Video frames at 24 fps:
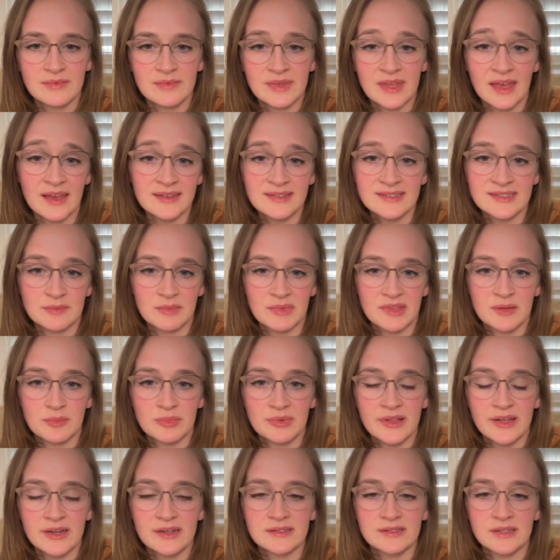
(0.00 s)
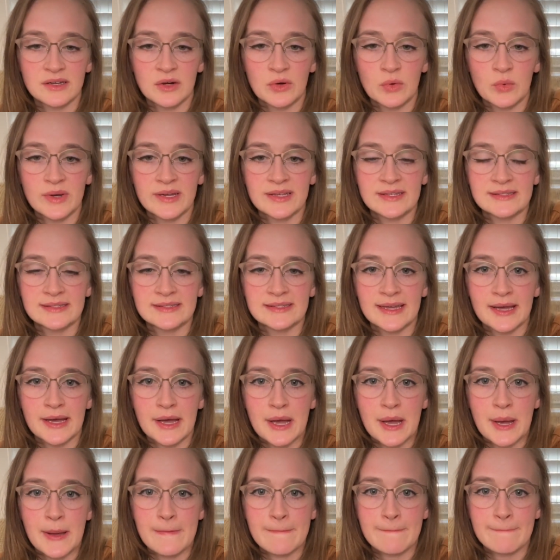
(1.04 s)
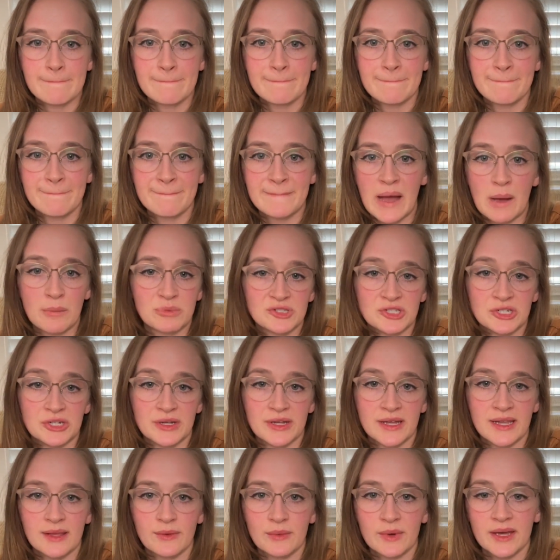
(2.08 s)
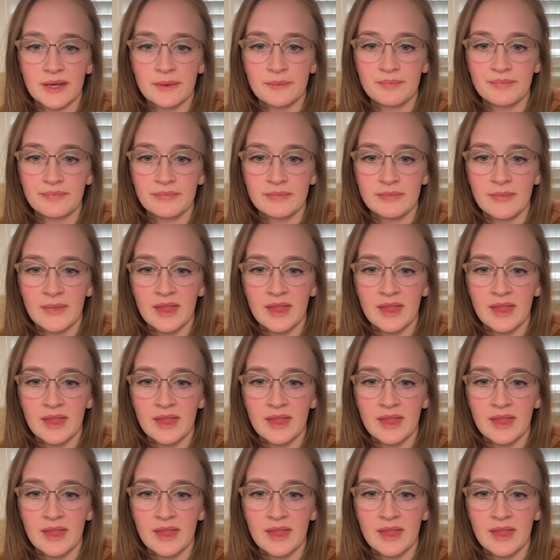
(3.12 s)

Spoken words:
Yes. I mean, the blood is always optional anyway.